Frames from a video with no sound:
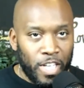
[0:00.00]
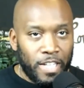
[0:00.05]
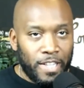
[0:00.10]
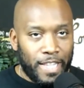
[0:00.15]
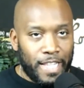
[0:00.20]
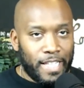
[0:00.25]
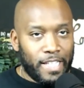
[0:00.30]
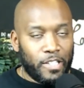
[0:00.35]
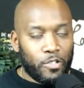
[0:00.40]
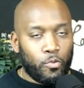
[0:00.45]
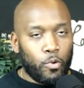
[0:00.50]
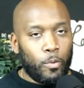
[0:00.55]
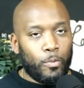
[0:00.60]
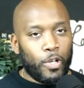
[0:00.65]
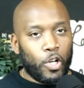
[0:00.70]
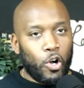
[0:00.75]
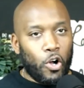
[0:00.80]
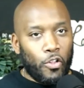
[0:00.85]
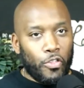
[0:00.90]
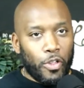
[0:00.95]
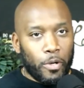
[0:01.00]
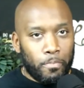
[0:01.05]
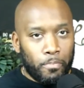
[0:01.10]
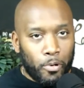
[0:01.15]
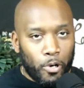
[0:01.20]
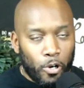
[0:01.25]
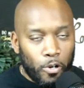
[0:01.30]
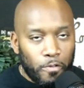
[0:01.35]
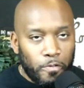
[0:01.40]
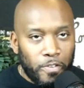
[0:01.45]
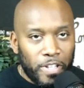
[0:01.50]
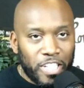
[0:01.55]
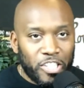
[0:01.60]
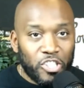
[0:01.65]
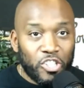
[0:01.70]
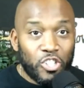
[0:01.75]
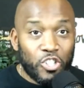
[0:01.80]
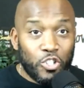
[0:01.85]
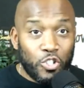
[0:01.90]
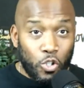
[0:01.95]
This is what we call the perfect
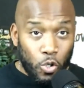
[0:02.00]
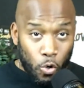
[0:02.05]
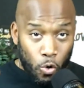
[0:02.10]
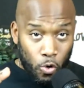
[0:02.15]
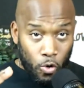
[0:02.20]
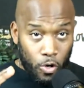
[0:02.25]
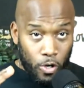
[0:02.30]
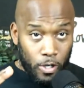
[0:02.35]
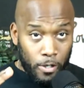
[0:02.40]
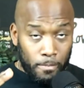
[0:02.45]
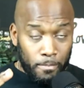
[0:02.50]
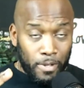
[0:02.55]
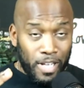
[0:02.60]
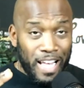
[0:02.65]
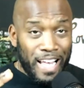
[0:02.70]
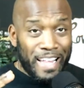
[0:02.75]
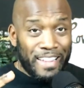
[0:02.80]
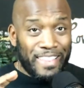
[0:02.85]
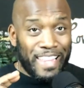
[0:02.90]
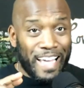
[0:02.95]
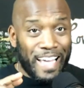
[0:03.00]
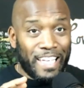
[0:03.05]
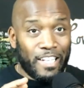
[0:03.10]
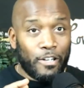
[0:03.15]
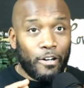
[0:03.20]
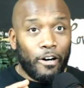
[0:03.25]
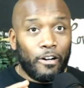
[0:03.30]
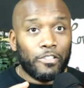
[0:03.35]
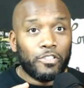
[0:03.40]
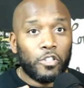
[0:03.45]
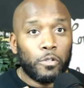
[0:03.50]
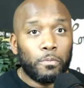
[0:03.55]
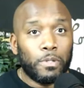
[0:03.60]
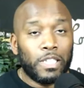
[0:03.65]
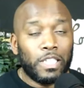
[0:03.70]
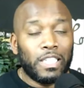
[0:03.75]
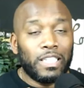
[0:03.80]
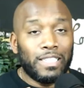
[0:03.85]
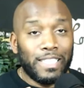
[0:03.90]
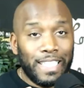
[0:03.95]
storm that can
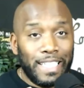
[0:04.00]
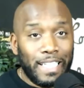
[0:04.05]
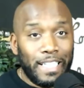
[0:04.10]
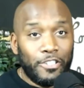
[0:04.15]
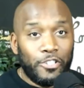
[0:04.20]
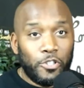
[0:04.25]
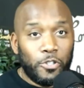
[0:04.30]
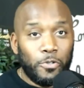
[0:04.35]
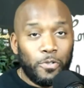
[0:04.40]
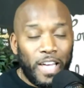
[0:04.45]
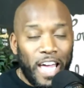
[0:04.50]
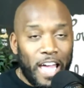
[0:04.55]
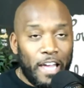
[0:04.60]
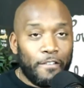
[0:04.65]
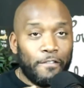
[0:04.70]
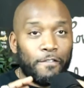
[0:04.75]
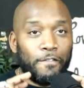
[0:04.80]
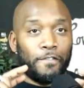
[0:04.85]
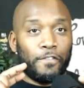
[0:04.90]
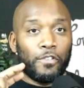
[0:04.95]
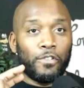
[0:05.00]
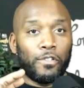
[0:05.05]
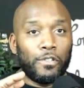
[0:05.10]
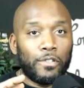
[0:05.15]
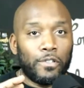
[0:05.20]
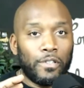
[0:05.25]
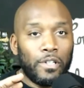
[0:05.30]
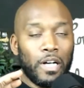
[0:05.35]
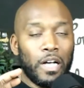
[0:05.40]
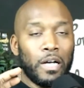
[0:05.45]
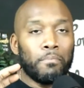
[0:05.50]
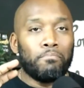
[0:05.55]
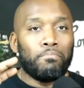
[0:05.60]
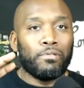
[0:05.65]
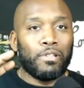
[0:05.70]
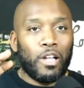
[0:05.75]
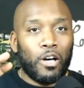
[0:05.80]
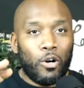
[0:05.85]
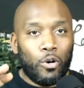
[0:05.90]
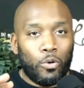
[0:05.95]
ultimately lead to a full
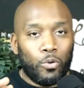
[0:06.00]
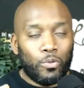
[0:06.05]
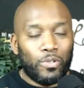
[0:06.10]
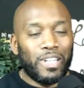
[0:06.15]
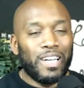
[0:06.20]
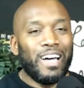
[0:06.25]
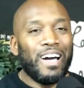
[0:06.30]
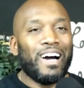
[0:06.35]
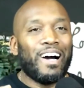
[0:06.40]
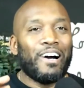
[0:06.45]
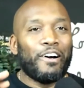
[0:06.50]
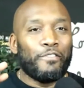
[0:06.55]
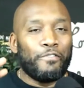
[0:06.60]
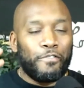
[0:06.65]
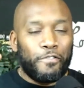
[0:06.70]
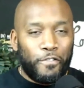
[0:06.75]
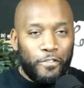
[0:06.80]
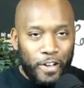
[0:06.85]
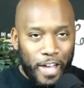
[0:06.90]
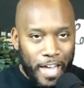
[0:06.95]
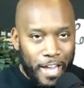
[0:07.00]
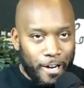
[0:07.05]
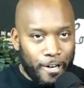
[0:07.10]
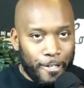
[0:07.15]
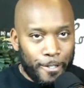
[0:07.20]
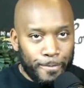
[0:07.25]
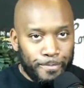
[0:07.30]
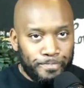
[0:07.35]
blown affair.